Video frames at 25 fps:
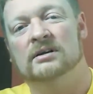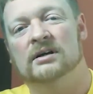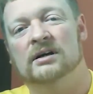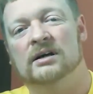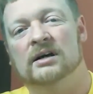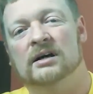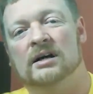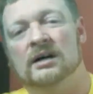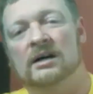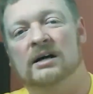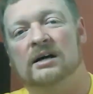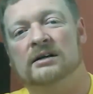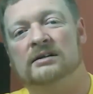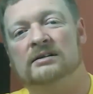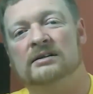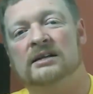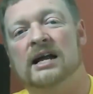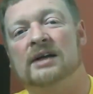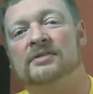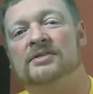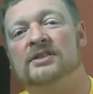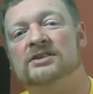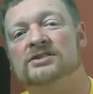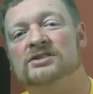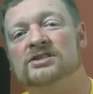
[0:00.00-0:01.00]
Now
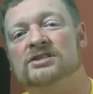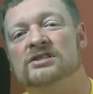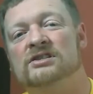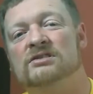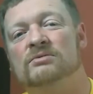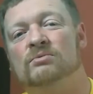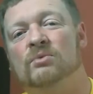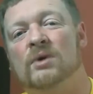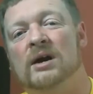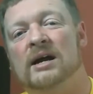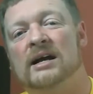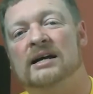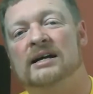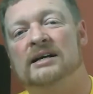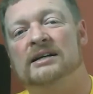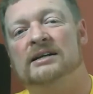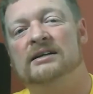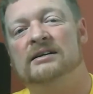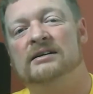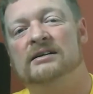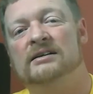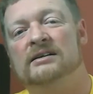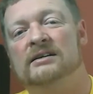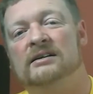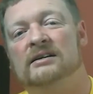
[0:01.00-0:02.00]
this is the red.
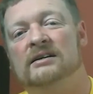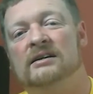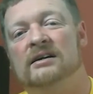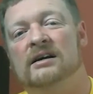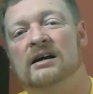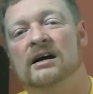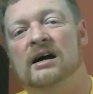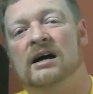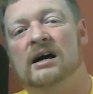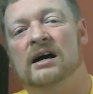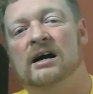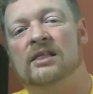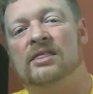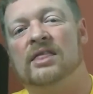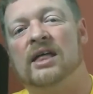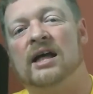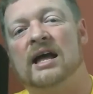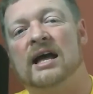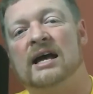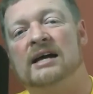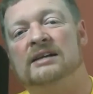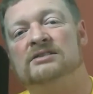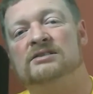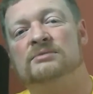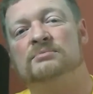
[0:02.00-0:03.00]
They
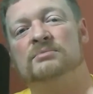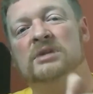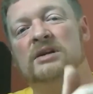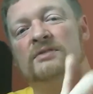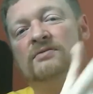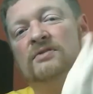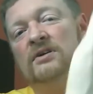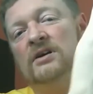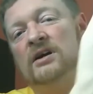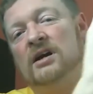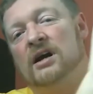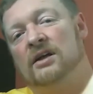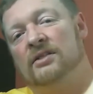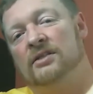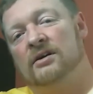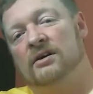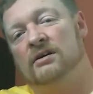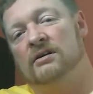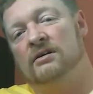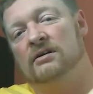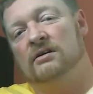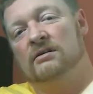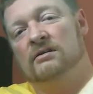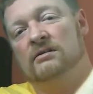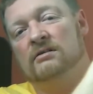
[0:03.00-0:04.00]
had some different
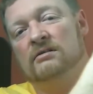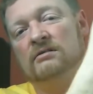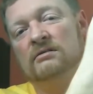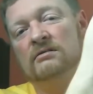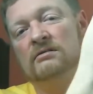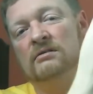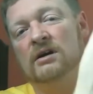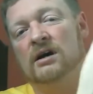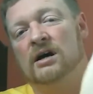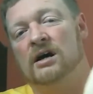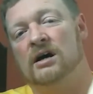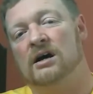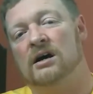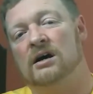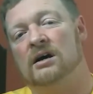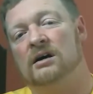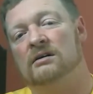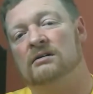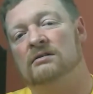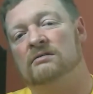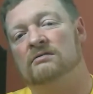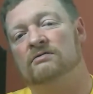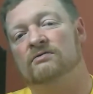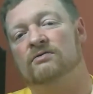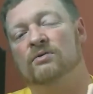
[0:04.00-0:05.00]
color
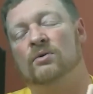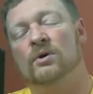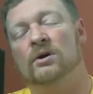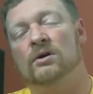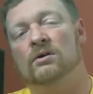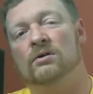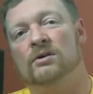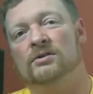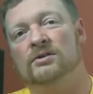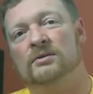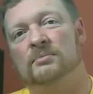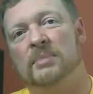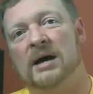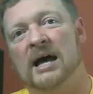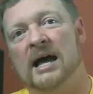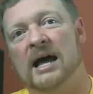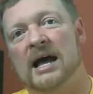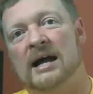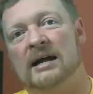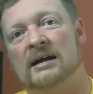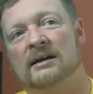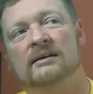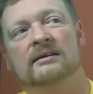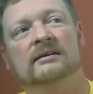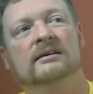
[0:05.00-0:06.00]
foil on the
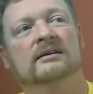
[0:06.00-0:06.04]
back.